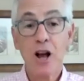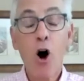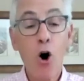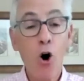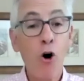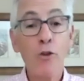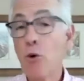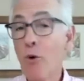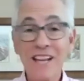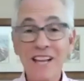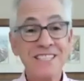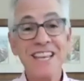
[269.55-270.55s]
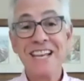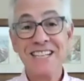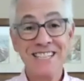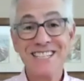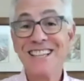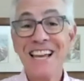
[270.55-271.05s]
all the ways they can
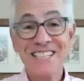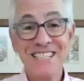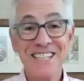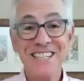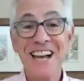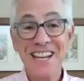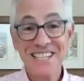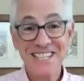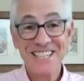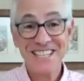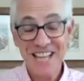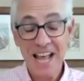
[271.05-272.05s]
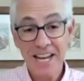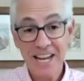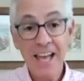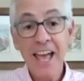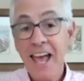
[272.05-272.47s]
slice and dice the data.